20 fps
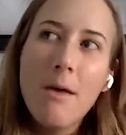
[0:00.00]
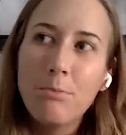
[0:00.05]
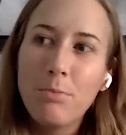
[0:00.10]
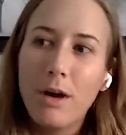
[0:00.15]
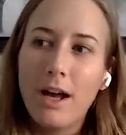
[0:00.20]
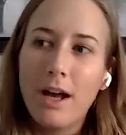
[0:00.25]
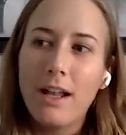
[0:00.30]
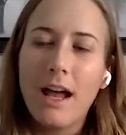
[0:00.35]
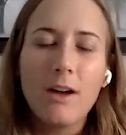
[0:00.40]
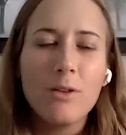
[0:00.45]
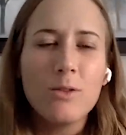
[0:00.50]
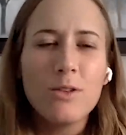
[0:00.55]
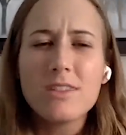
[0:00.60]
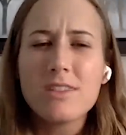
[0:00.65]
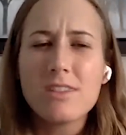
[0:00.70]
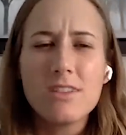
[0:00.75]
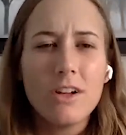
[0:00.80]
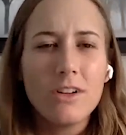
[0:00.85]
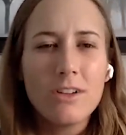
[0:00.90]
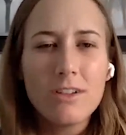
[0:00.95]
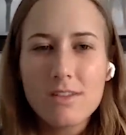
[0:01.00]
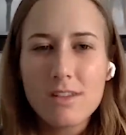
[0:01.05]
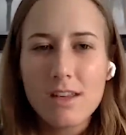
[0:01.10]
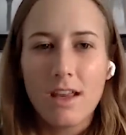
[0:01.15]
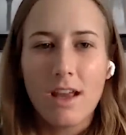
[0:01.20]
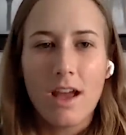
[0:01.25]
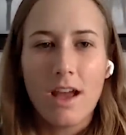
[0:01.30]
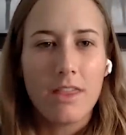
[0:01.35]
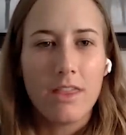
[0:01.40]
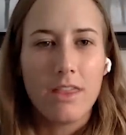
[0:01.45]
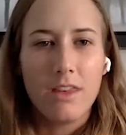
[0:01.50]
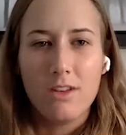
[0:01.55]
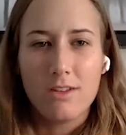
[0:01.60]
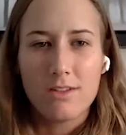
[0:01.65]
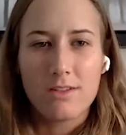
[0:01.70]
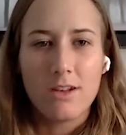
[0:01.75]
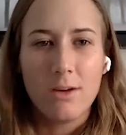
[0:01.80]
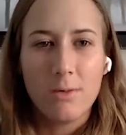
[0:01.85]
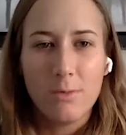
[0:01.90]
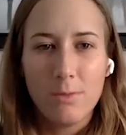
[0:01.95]
but I was noticing at the
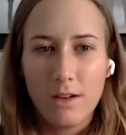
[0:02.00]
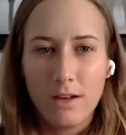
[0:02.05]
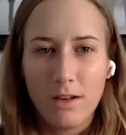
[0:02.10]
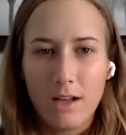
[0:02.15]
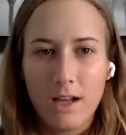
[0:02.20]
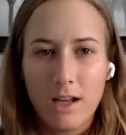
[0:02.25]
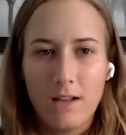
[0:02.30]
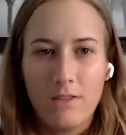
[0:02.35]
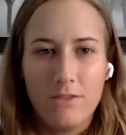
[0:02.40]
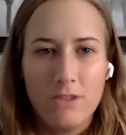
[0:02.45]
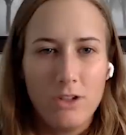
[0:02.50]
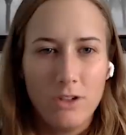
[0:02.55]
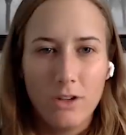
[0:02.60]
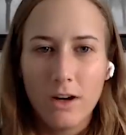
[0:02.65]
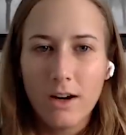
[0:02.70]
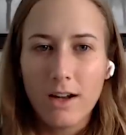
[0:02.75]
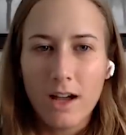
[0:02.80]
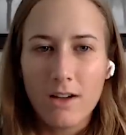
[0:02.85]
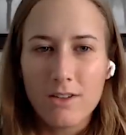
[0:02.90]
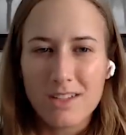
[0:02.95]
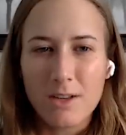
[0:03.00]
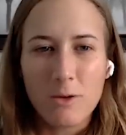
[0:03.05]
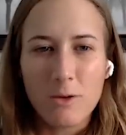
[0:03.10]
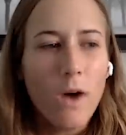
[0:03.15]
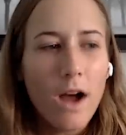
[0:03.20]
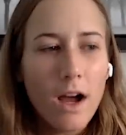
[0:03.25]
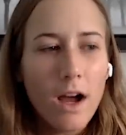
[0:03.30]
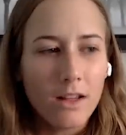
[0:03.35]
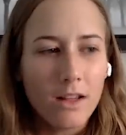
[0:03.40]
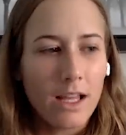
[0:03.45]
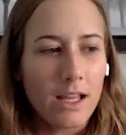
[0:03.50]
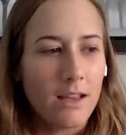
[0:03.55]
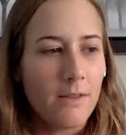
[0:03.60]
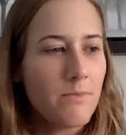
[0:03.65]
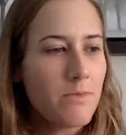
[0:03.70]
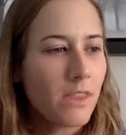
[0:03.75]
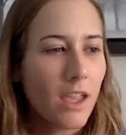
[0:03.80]
US Open, kind of New York, I was like, wow, like